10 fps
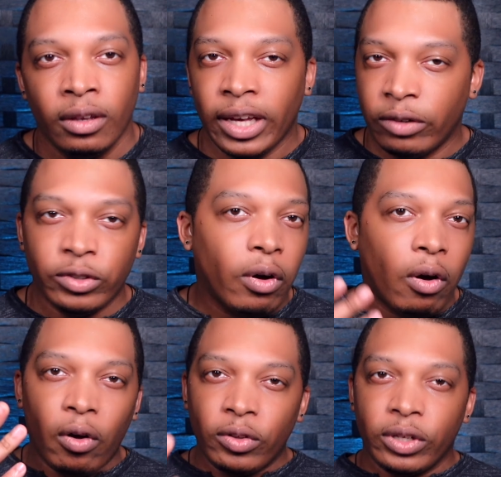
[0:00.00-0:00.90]
After
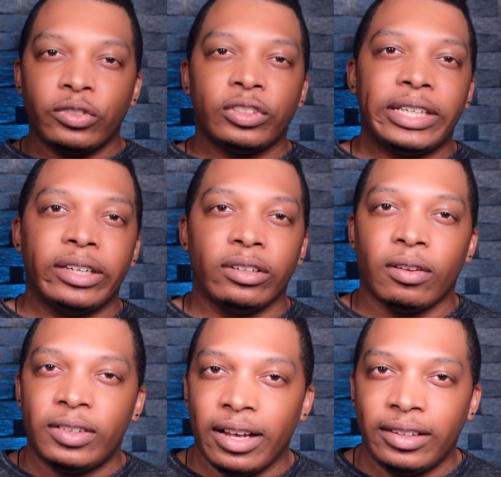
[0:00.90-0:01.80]
all those years
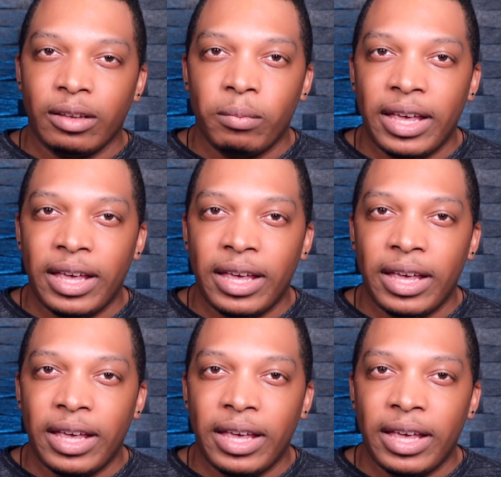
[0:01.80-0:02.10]
of telling